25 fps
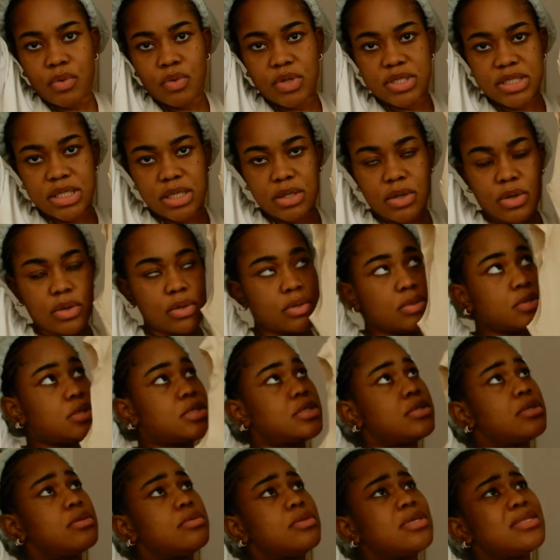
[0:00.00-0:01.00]
what's
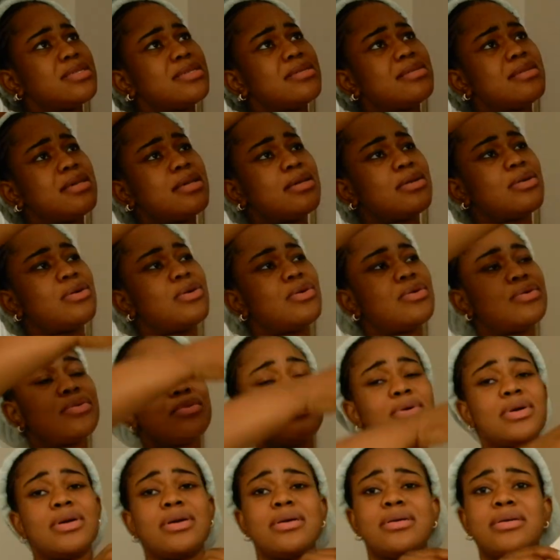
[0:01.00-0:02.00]
this thing called,
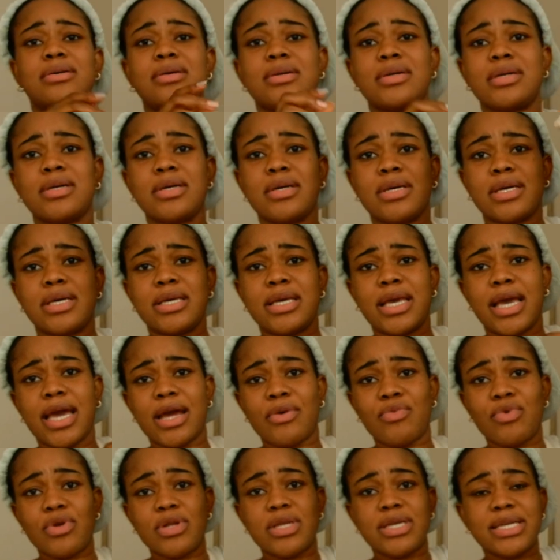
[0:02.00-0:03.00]
yeah,
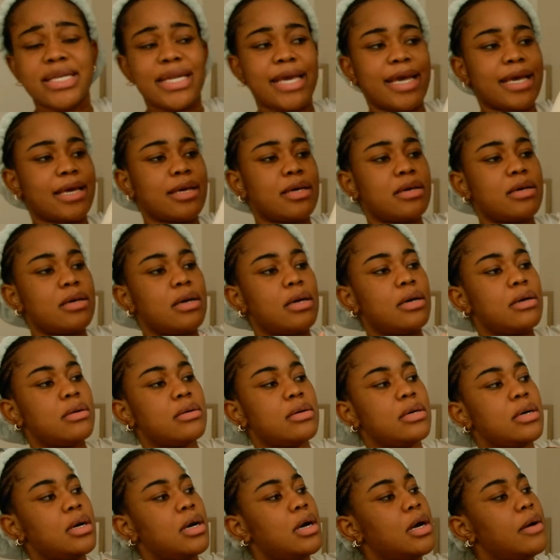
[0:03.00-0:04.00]
roller neck
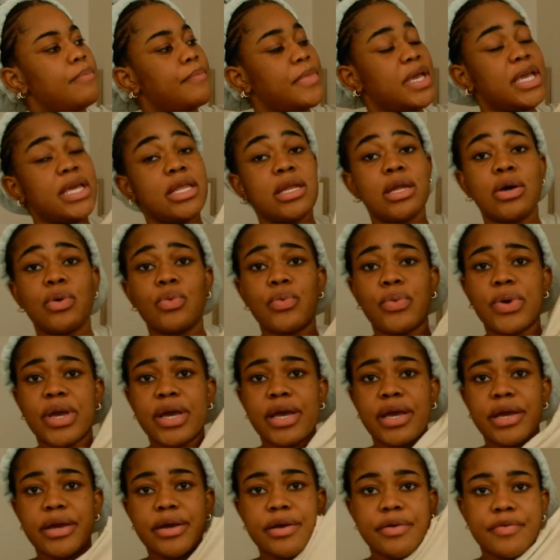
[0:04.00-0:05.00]
inner
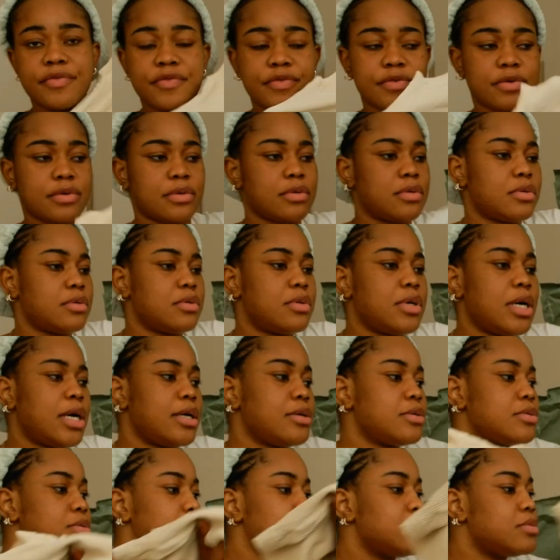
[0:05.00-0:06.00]
wear for, I
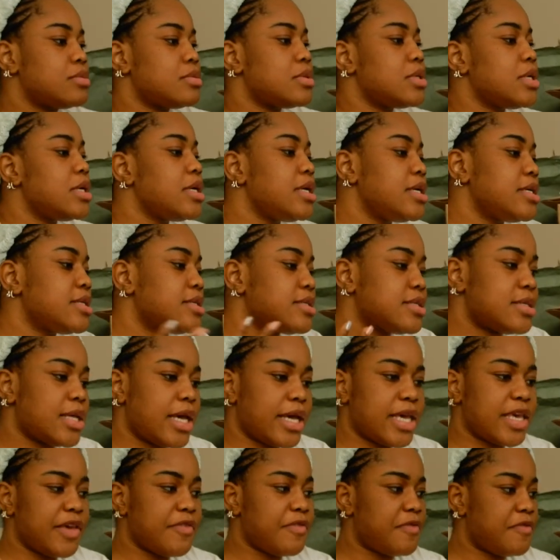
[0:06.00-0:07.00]
don't know, it's
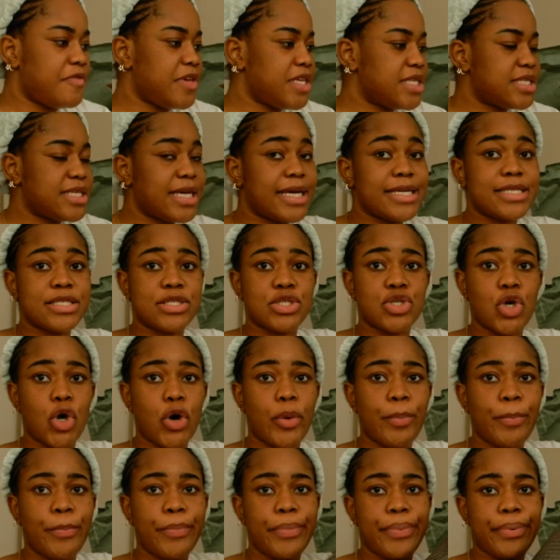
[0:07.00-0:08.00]
like a fitted
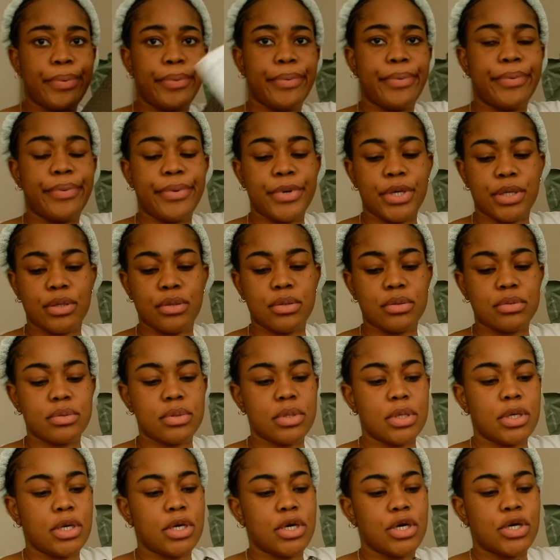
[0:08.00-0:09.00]
top, you know.
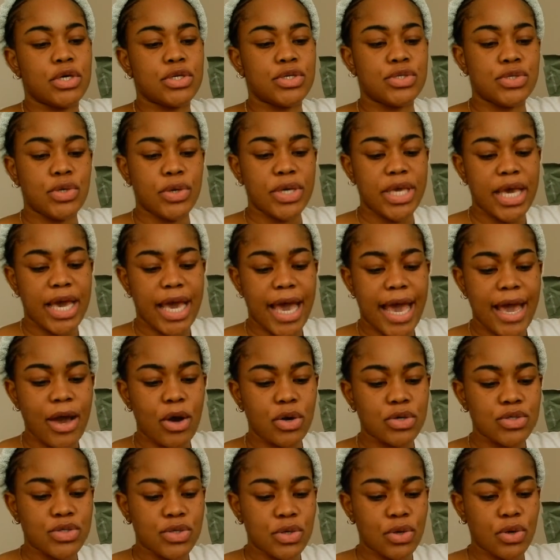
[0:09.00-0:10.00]
So yeah, I
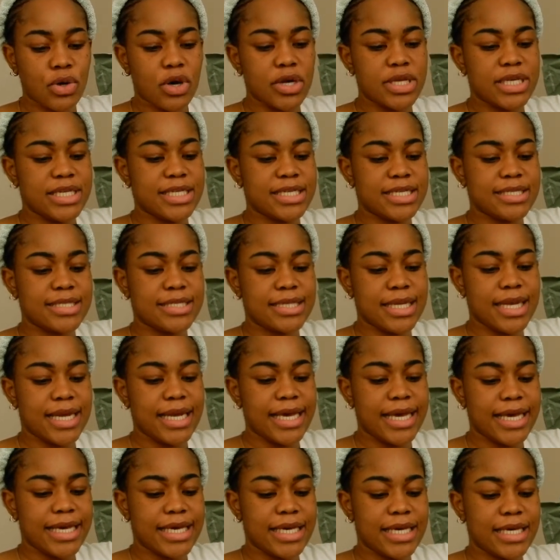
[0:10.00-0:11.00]
also got these
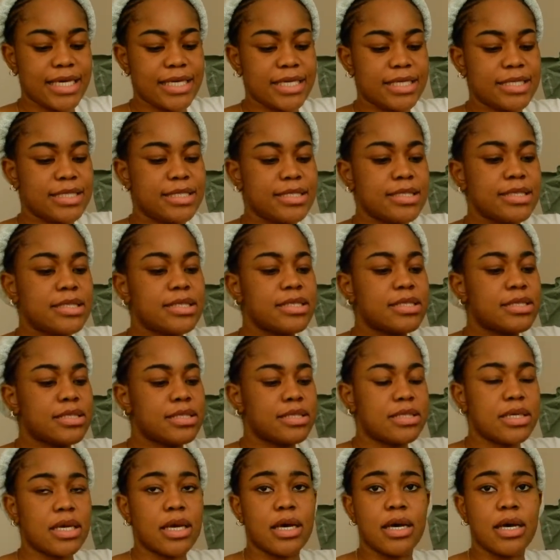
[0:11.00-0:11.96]
leggings.